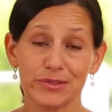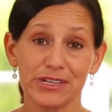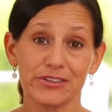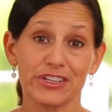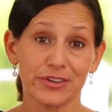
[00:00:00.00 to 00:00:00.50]
to
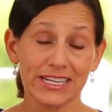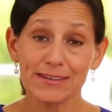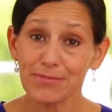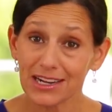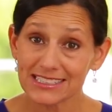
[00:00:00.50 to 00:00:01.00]
appear in your
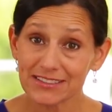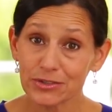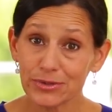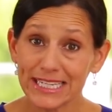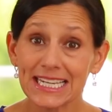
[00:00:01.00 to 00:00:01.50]
inbox
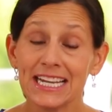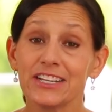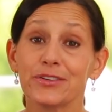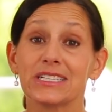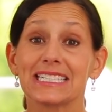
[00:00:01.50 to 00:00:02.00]
every week,
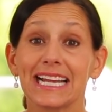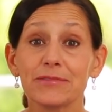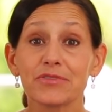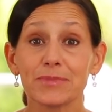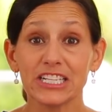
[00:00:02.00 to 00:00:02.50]
you can sign
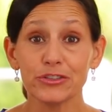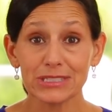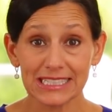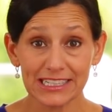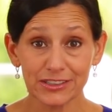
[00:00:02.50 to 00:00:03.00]
up for my
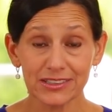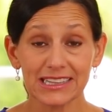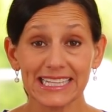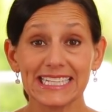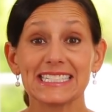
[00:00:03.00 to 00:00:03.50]
newsletter. The
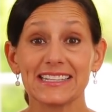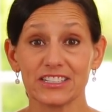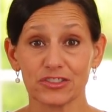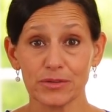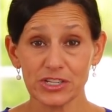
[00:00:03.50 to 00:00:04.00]
link is in the
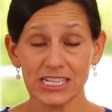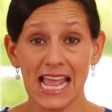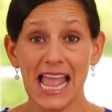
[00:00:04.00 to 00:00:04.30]
description,